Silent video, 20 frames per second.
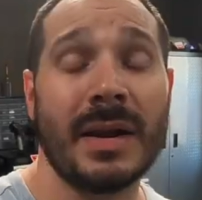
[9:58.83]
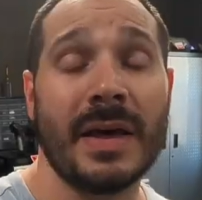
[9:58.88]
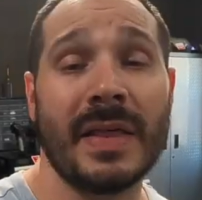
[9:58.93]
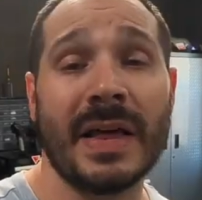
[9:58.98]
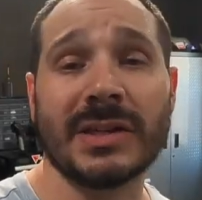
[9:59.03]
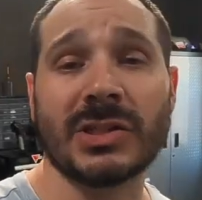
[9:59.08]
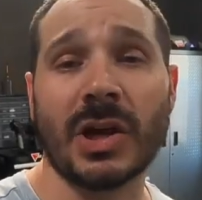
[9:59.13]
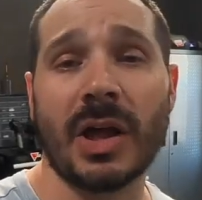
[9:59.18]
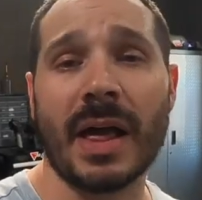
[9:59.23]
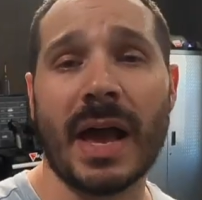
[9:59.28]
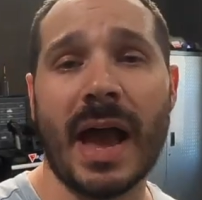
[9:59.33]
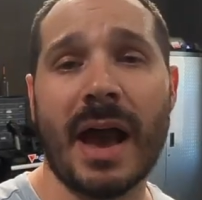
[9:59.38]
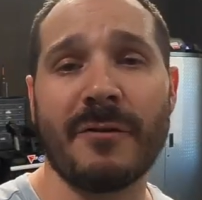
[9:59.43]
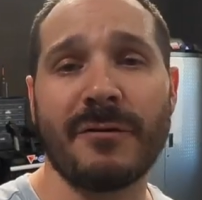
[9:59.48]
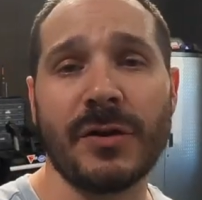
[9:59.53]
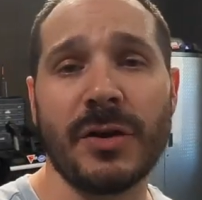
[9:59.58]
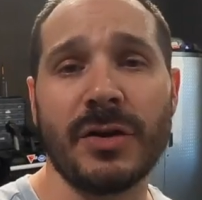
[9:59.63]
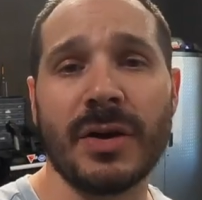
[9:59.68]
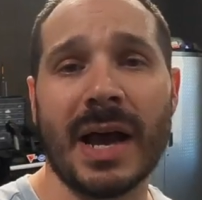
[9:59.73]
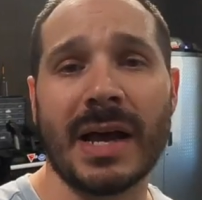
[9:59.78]
Now that's all I have
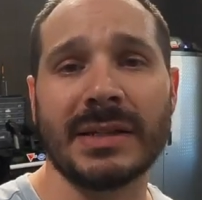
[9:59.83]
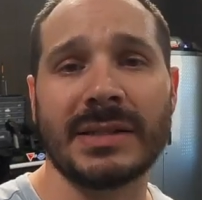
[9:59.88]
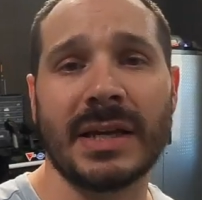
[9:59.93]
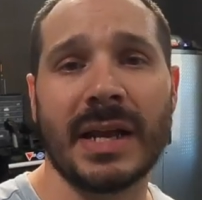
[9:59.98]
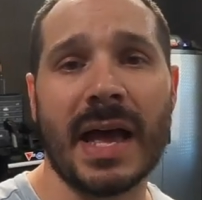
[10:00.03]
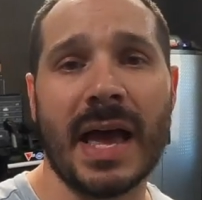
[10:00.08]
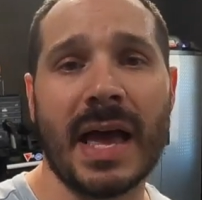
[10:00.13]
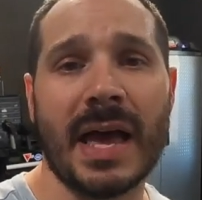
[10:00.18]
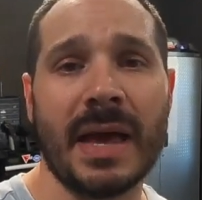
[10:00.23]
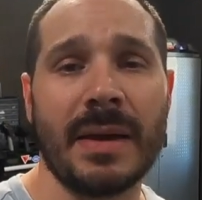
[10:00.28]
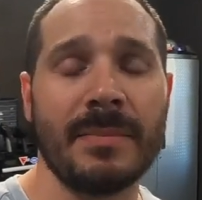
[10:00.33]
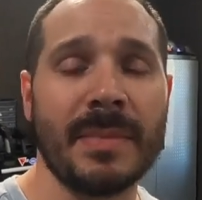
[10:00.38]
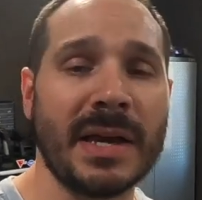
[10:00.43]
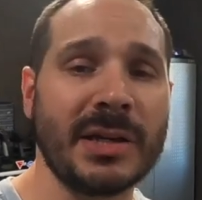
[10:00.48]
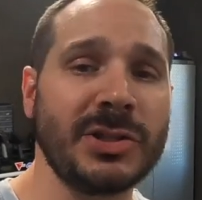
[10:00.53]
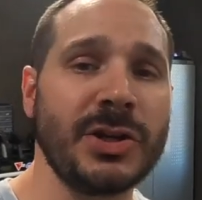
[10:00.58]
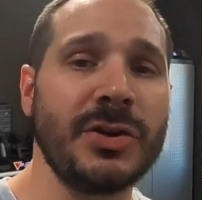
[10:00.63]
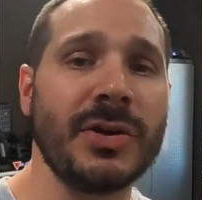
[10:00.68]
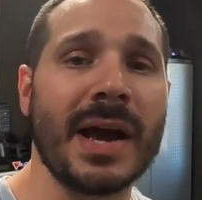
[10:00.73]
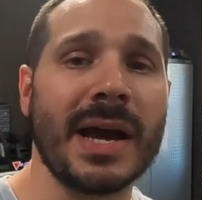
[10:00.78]
for you guys today. Make
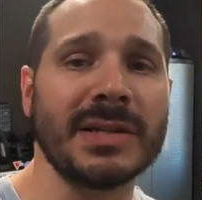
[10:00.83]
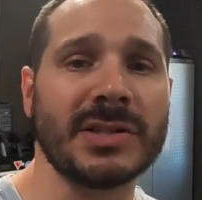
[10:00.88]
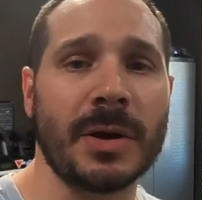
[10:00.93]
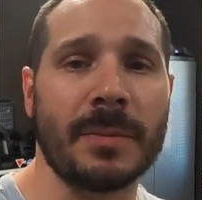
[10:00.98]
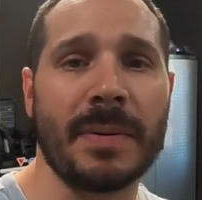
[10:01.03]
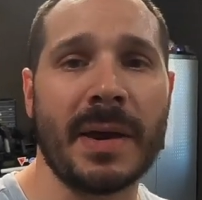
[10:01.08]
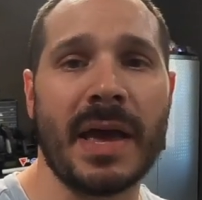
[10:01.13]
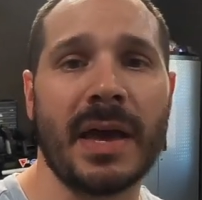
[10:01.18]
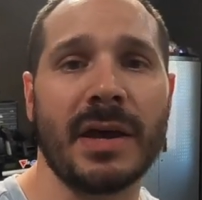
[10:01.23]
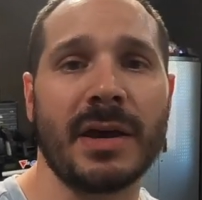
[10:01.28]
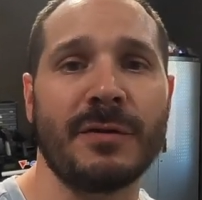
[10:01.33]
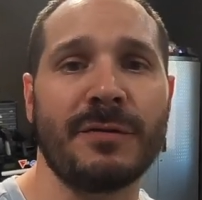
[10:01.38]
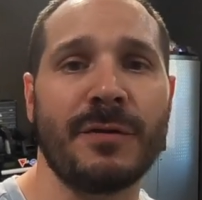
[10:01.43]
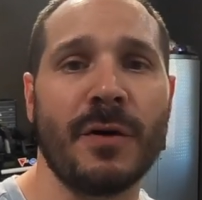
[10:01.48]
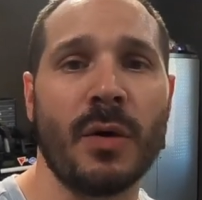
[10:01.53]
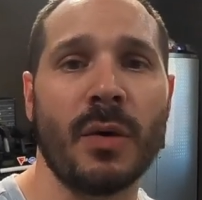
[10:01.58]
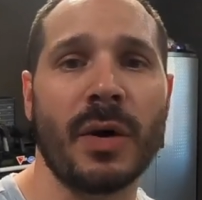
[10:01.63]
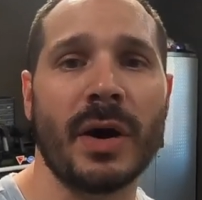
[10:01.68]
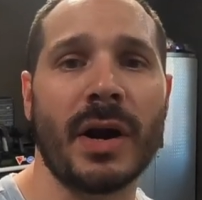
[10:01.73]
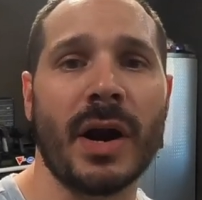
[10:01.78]
sure you guys are paying it
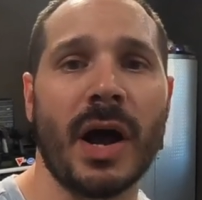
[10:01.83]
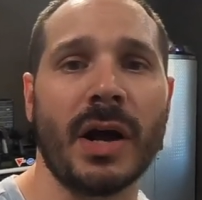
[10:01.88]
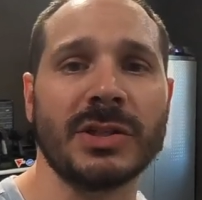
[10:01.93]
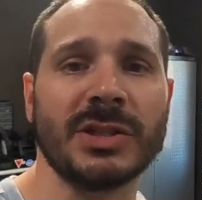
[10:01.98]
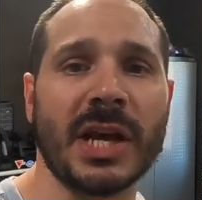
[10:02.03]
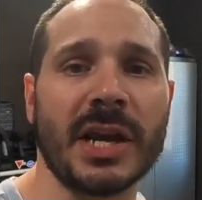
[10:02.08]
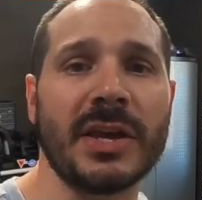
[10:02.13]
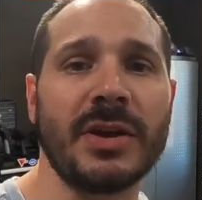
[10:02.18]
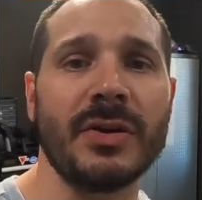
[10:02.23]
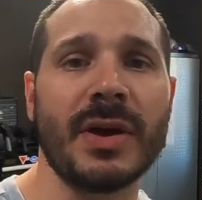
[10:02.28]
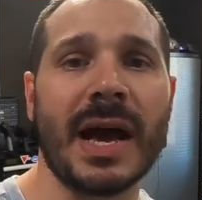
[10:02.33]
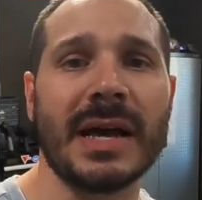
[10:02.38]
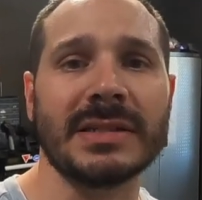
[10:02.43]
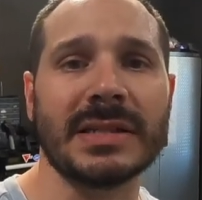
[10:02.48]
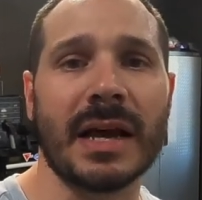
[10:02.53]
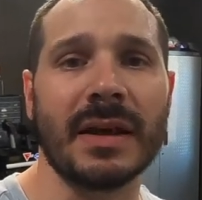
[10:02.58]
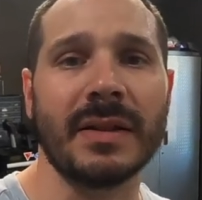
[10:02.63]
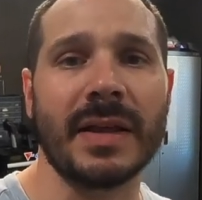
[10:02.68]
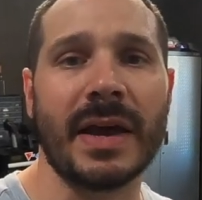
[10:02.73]
forward. I'll check you guys out